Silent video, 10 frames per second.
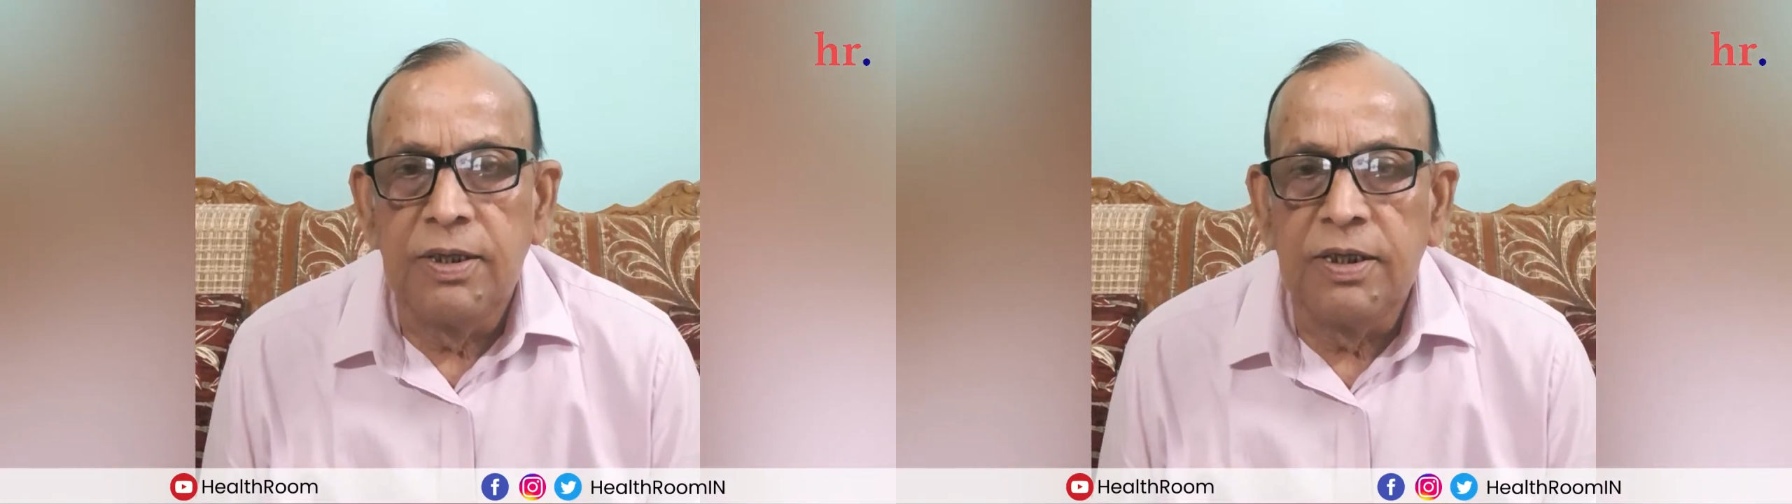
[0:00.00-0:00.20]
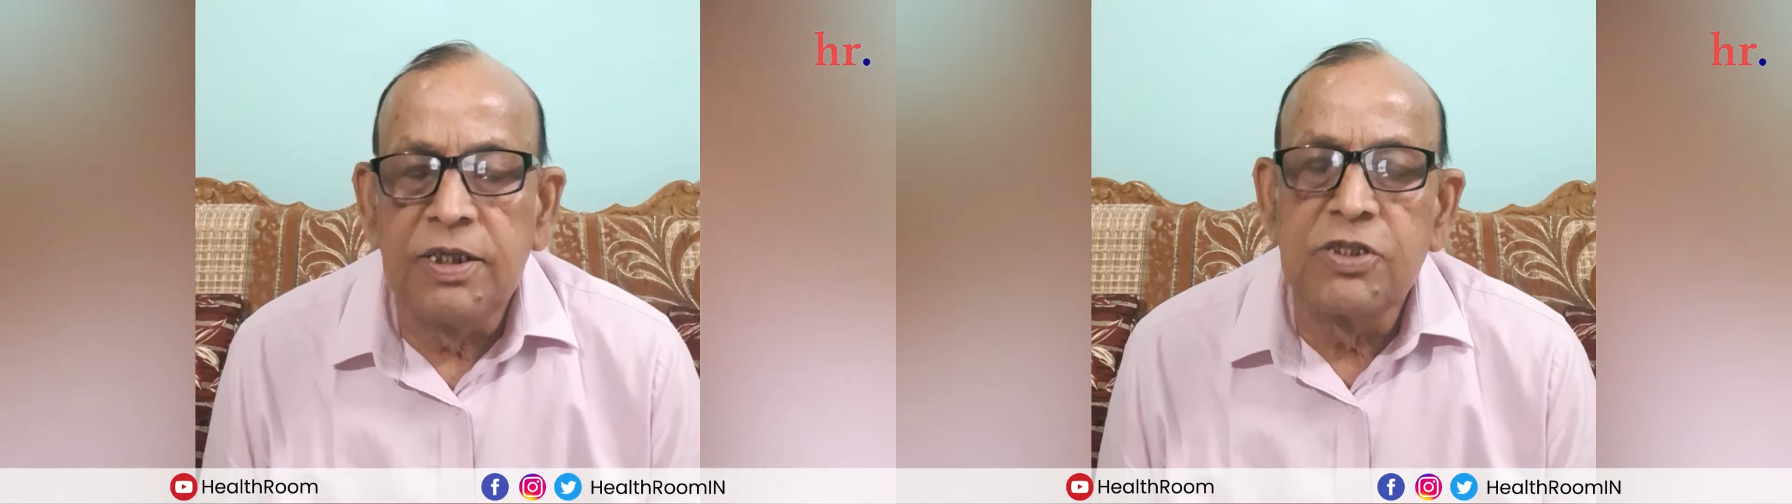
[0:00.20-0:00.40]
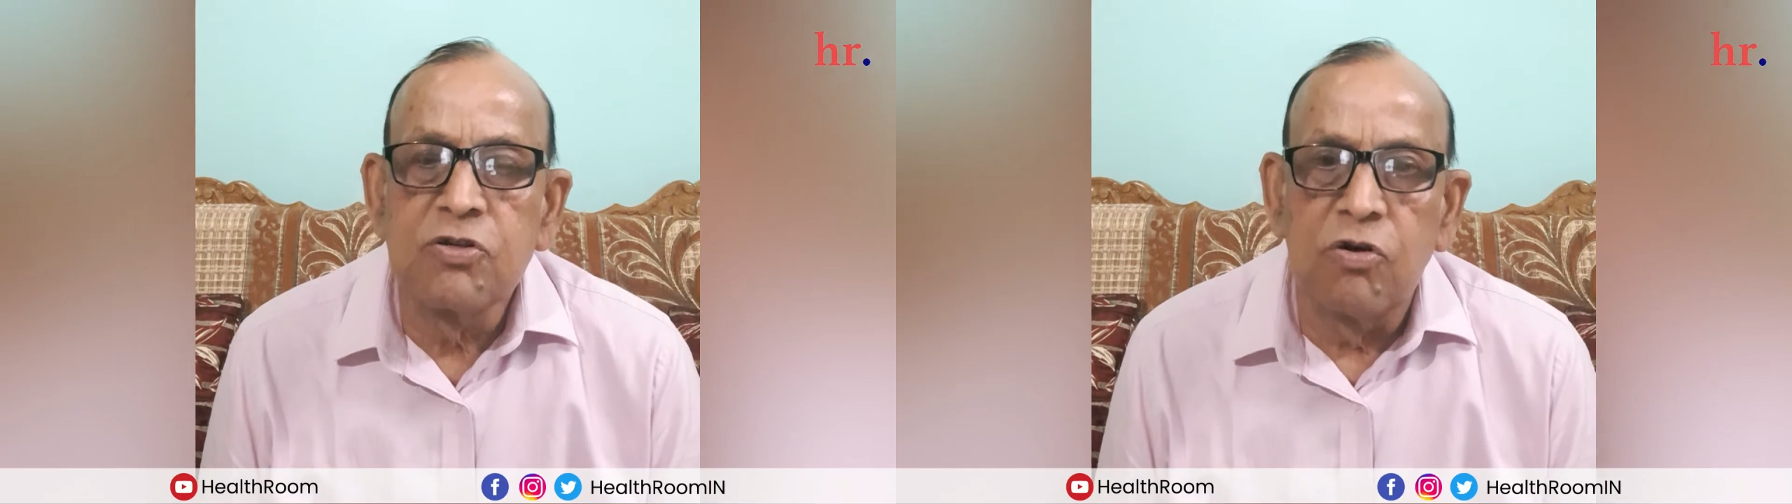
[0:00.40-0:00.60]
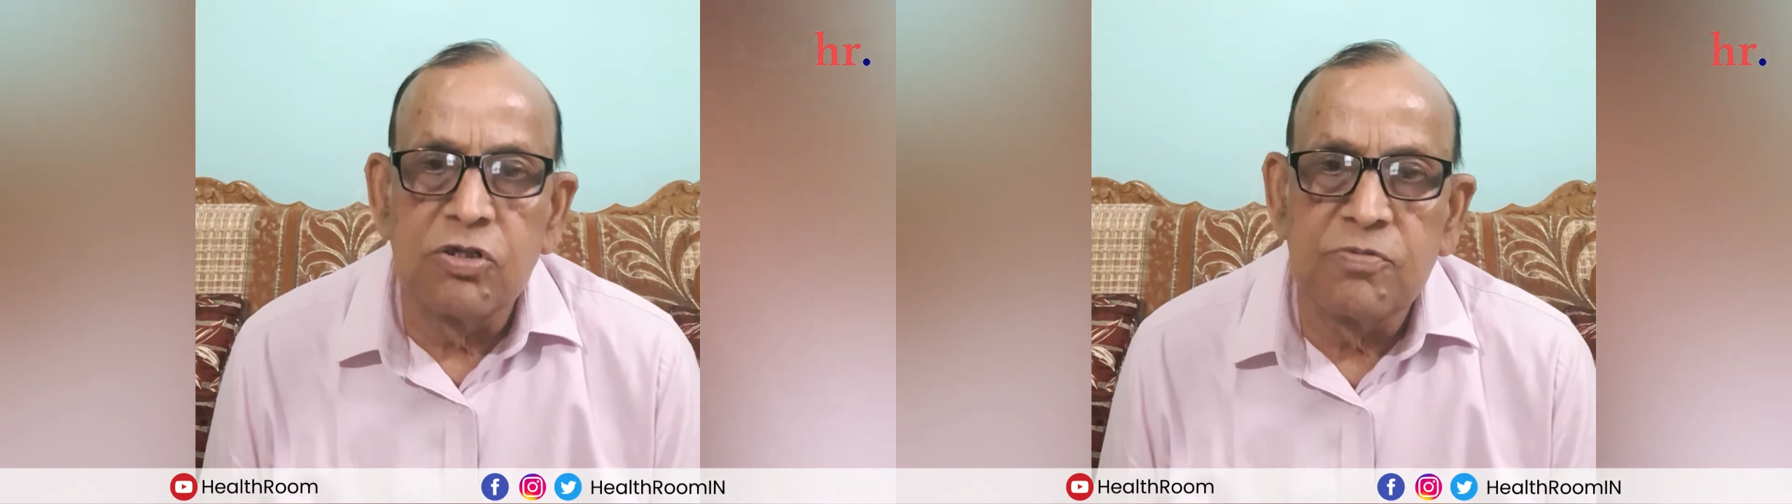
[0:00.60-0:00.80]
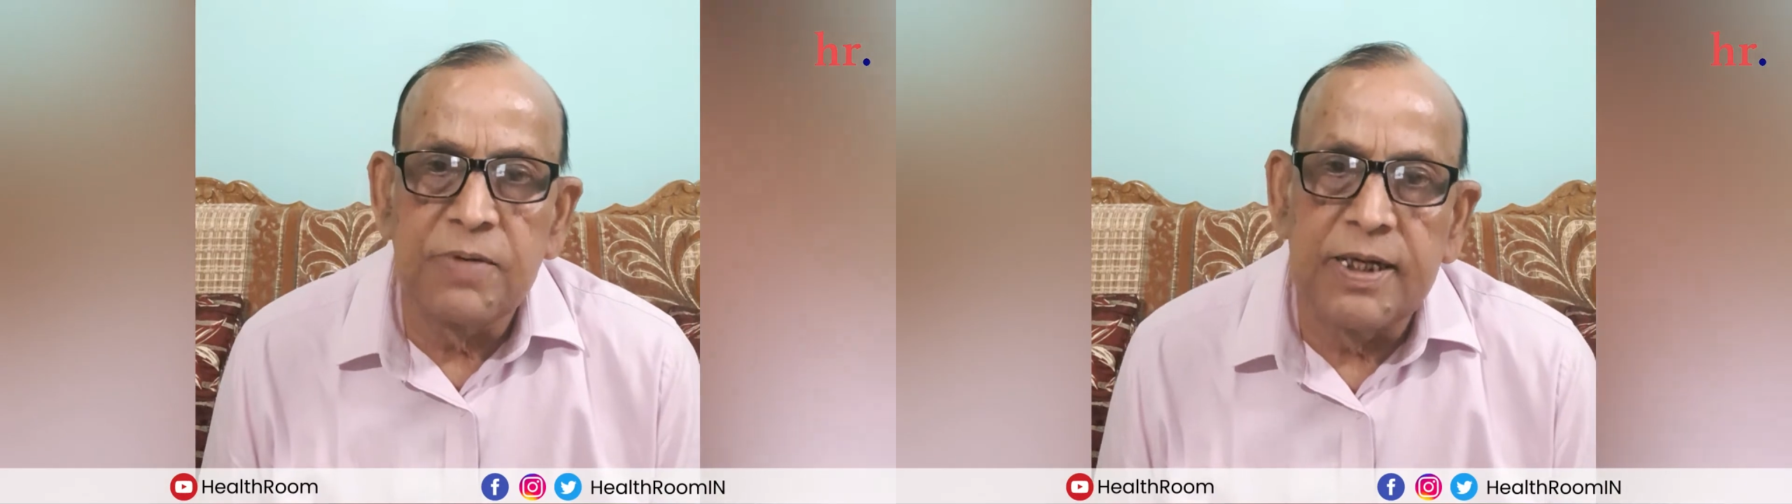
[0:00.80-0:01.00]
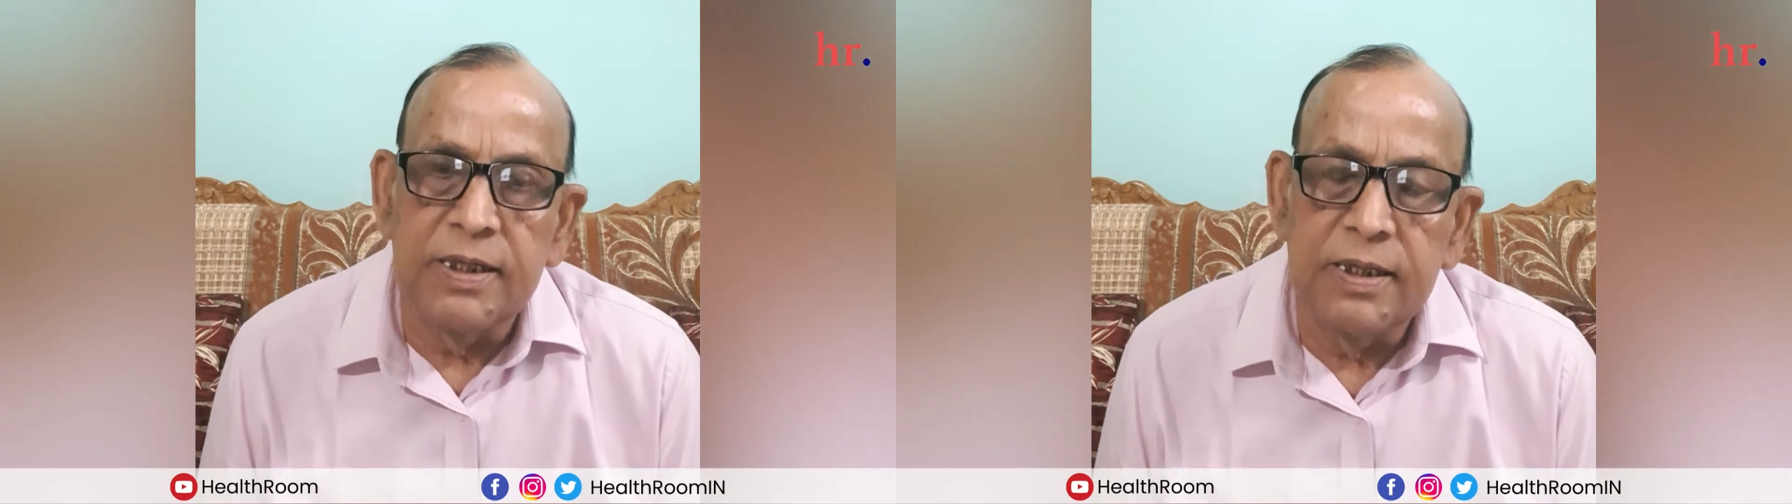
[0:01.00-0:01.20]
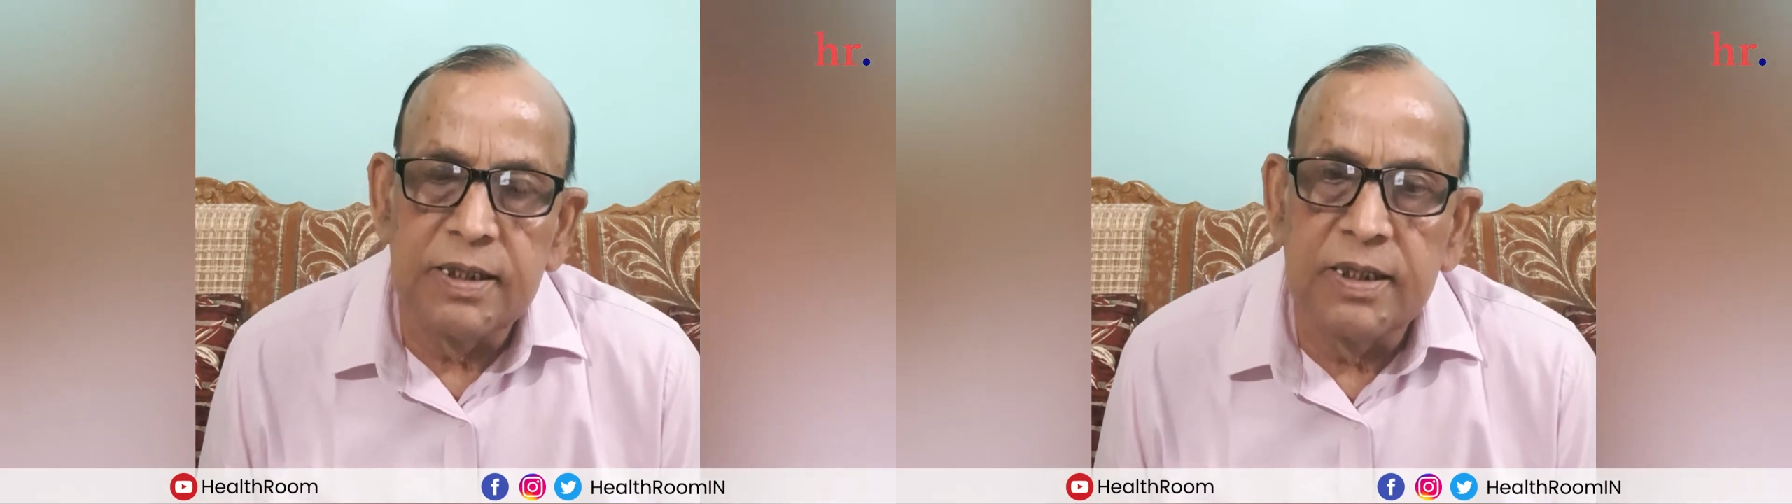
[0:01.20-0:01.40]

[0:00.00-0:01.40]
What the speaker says: It is caused by